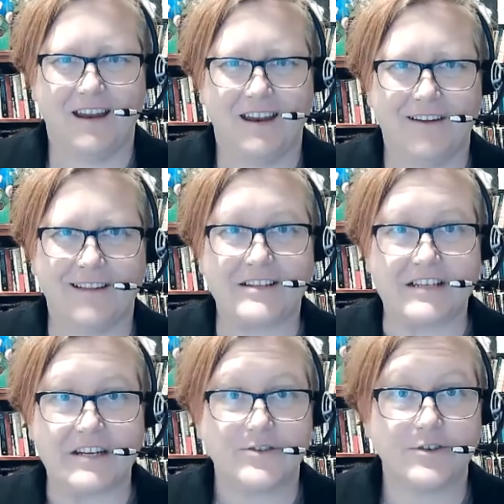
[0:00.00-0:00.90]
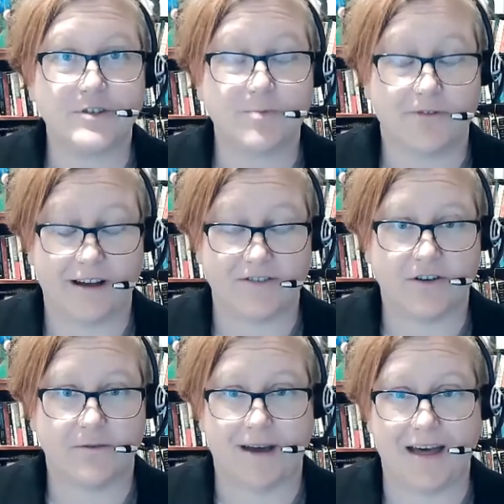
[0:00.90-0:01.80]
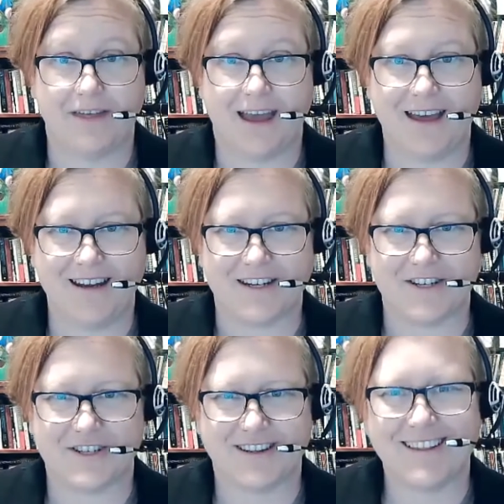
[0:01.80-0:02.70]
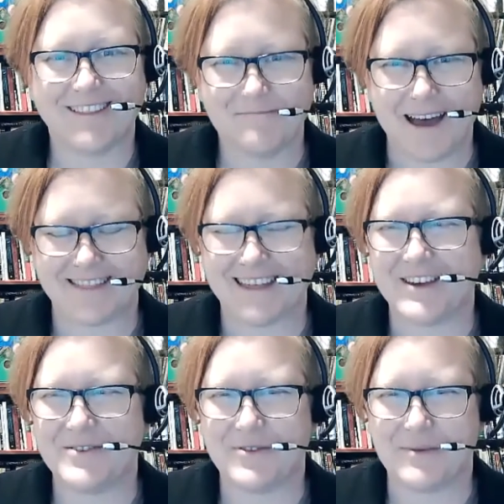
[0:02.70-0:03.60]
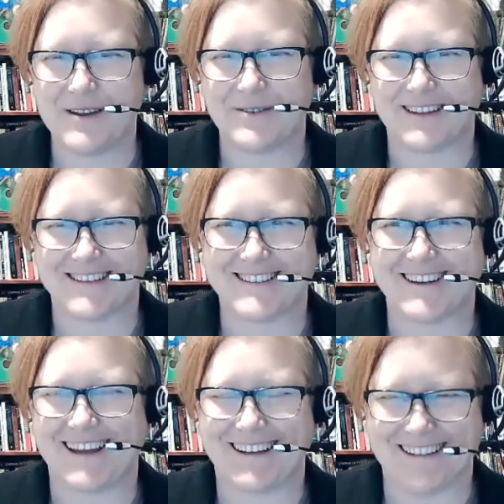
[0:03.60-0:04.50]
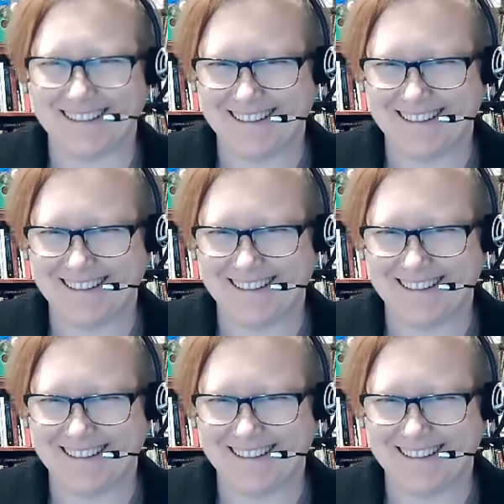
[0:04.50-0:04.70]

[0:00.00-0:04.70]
Now I'd like to introduce Professor Beth Anish. Beth, thank you for being with us today.